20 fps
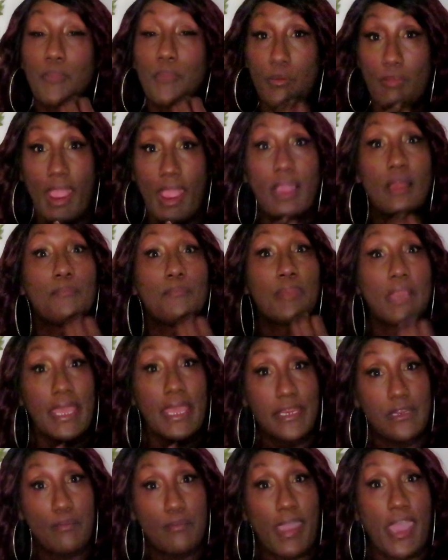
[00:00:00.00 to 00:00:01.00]
Remember I
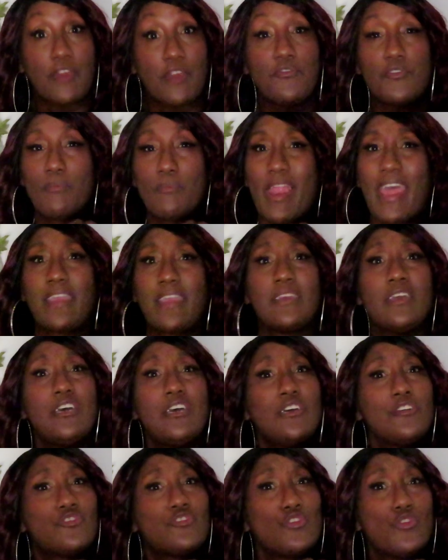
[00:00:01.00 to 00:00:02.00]
complained about it for like
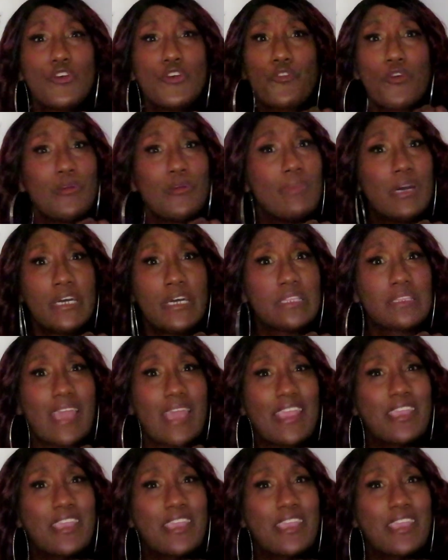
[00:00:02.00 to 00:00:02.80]
two or three months.